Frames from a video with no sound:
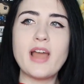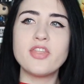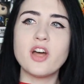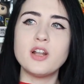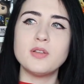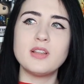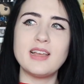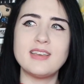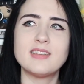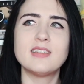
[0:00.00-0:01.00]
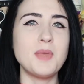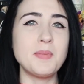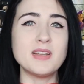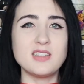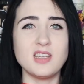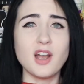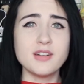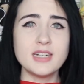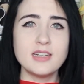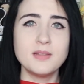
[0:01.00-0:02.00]
I thought like maybe a
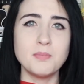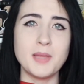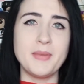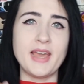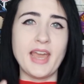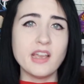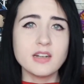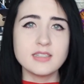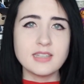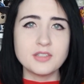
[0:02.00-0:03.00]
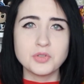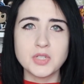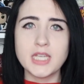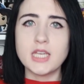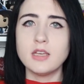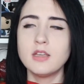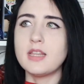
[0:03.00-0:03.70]
tiara, maybe a hair accessory,